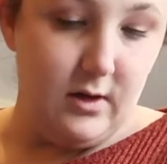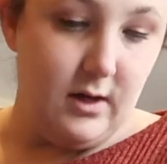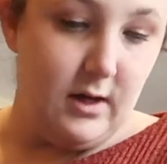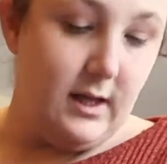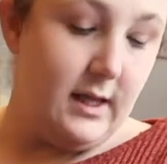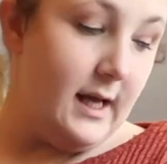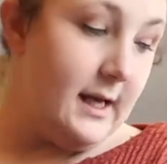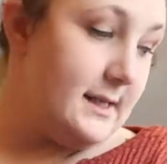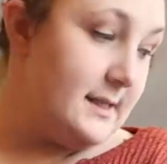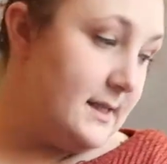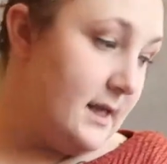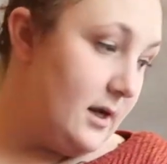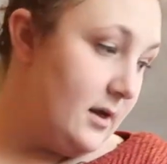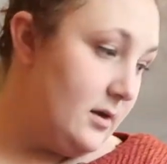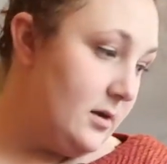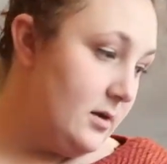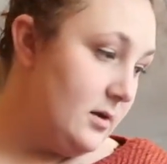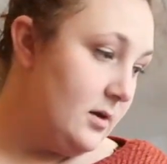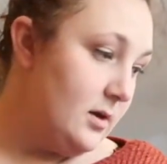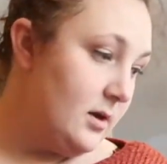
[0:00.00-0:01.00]
Alexa,
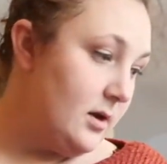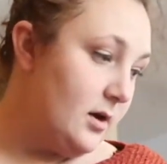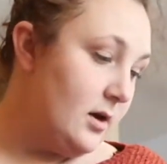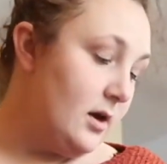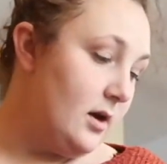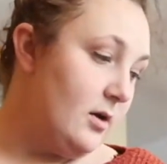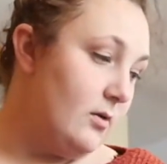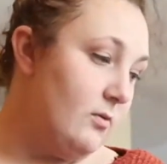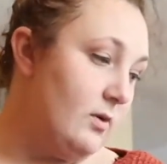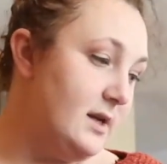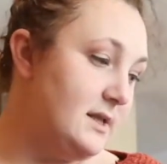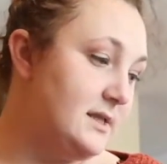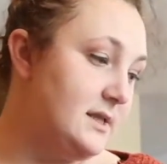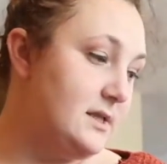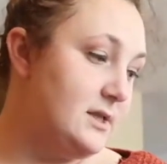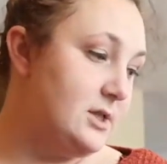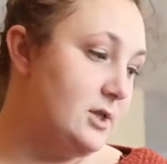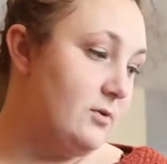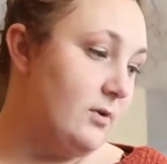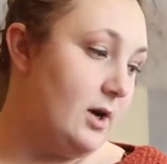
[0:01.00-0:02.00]
what's
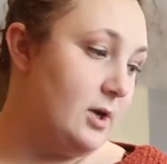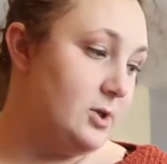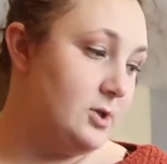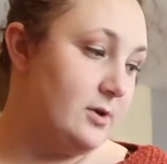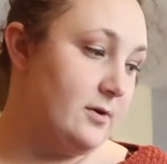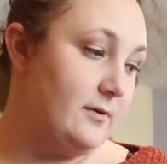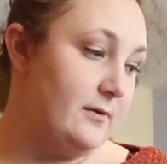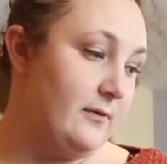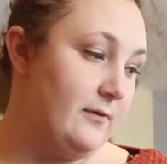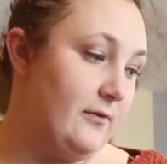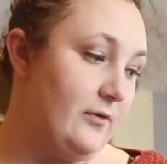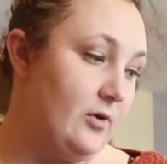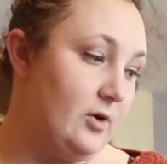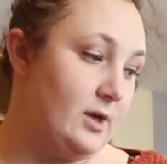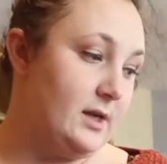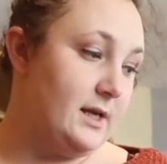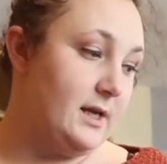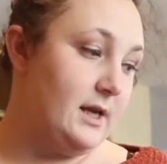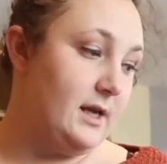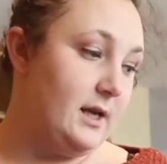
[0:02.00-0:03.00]

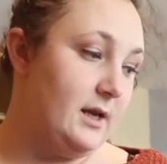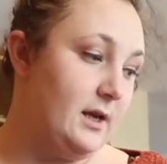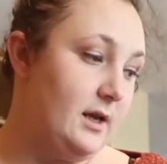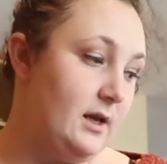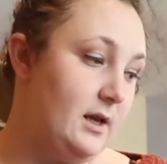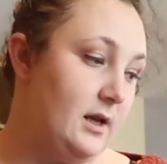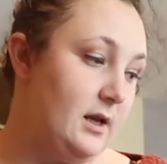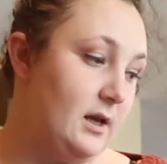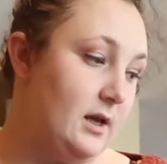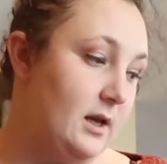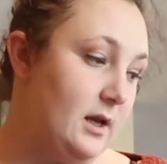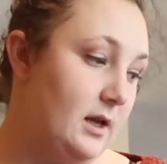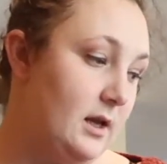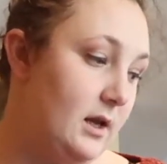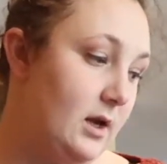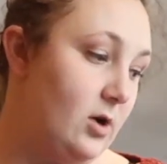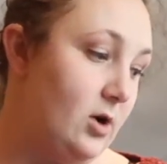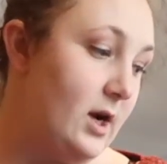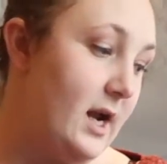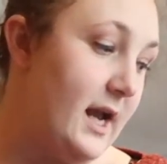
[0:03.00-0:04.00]
240
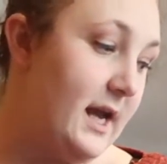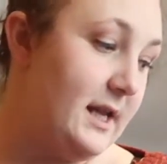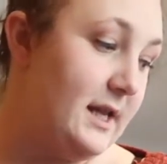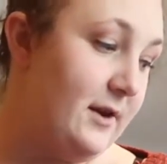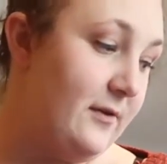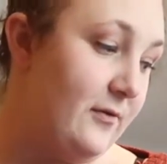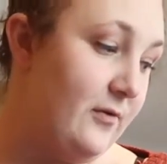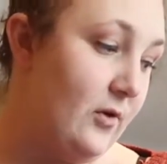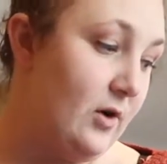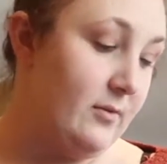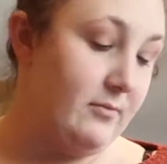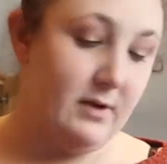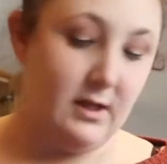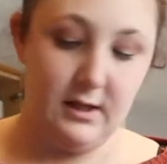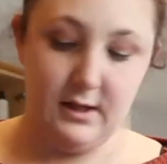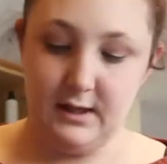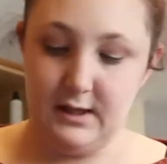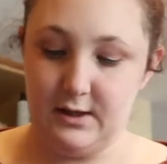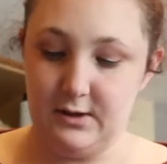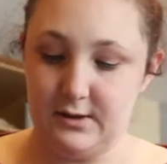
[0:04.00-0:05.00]
or 84
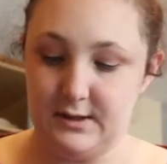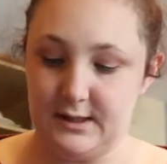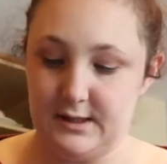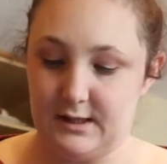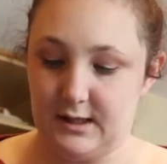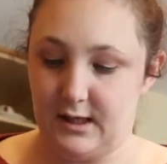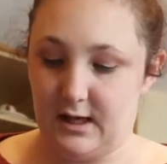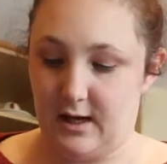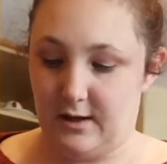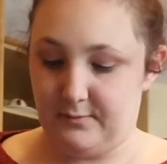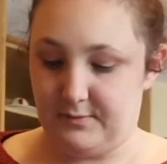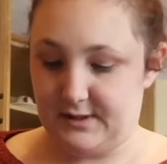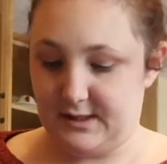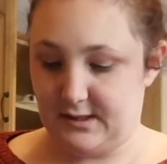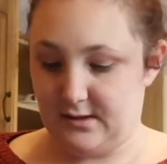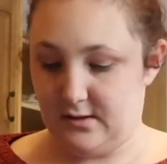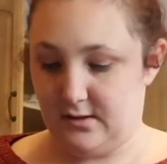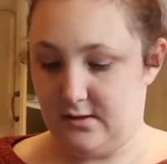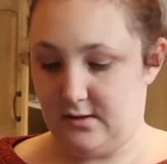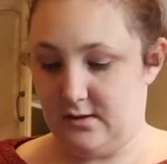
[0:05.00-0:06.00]
milliliters into
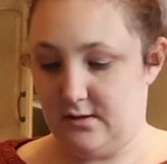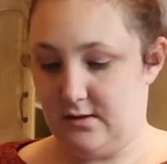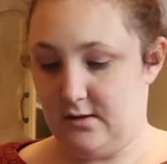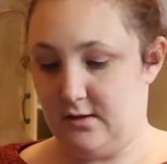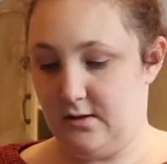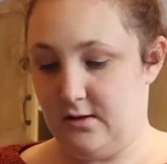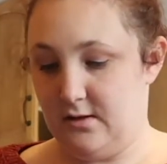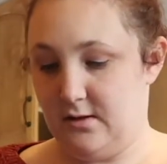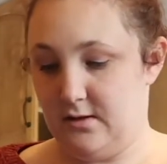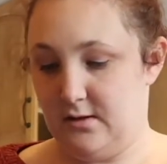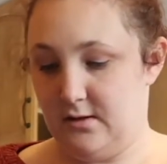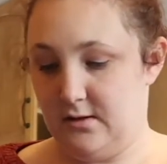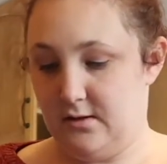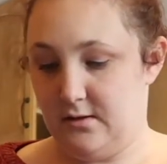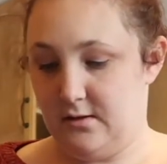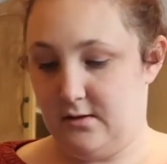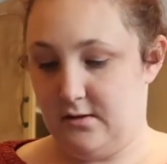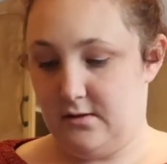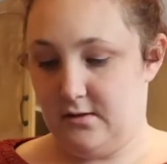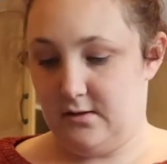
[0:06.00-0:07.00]
cups? This
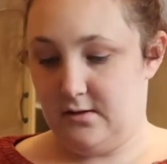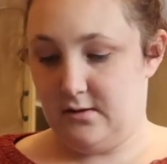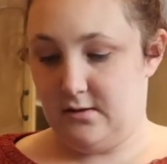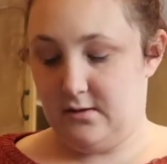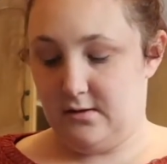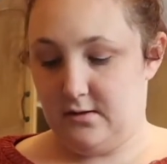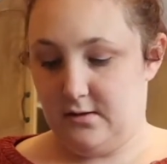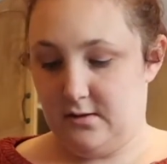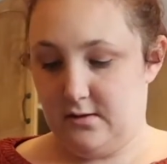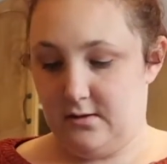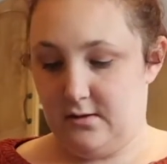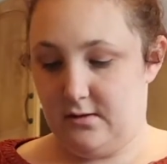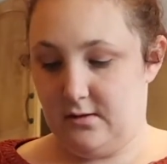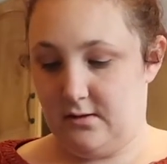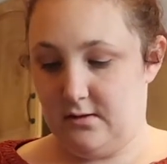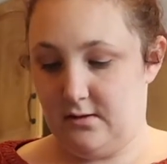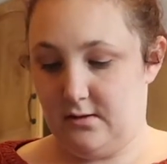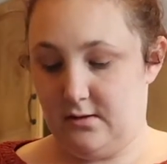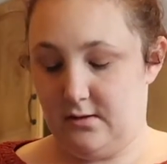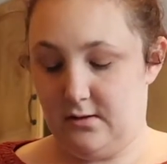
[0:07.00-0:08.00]
is new.
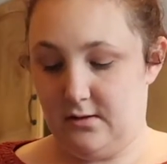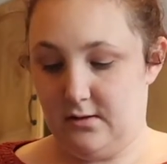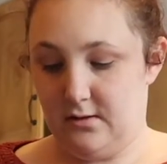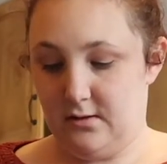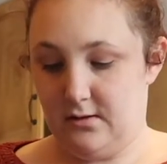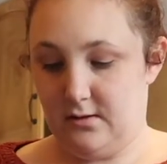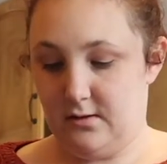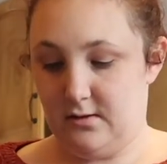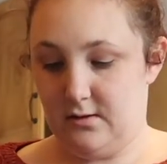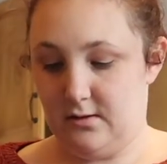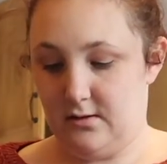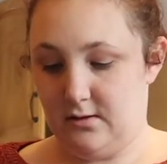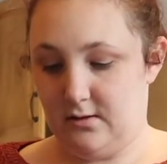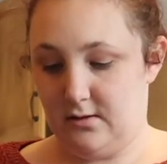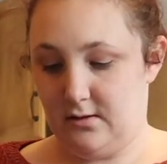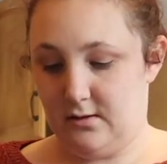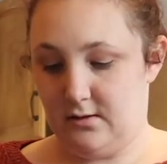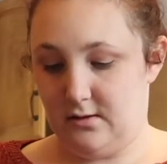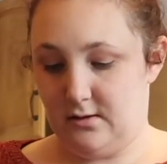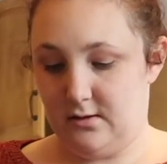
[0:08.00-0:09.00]
Here's something I
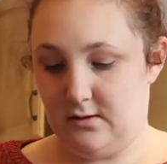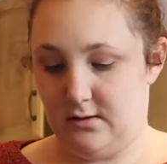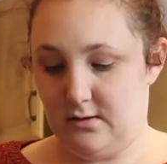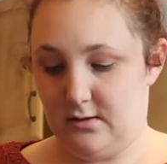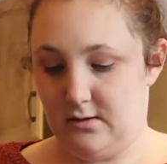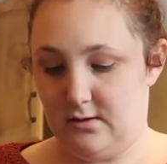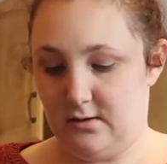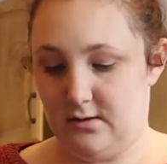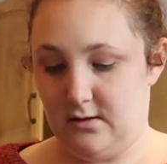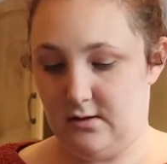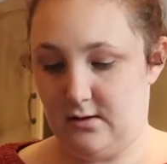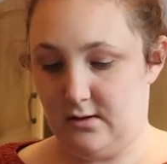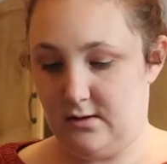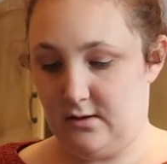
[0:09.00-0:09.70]
found on the web.